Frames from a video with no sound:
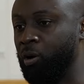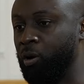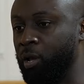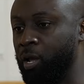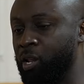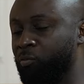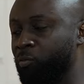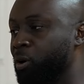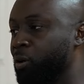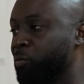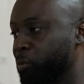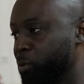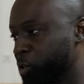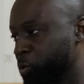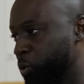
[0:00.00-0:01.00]
any of our
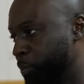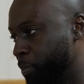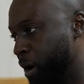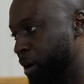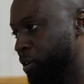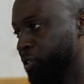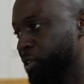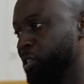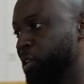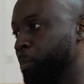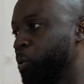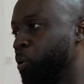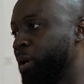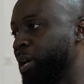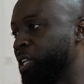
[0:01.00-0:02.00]
first world partners can
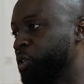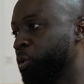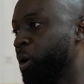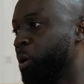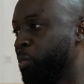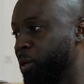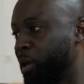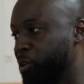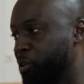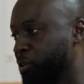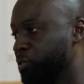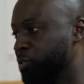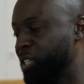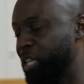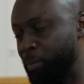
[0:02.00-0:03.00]
deploy into our
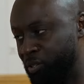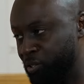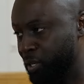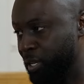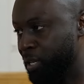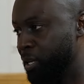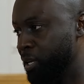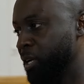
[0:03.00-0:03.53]
theaters seamlessly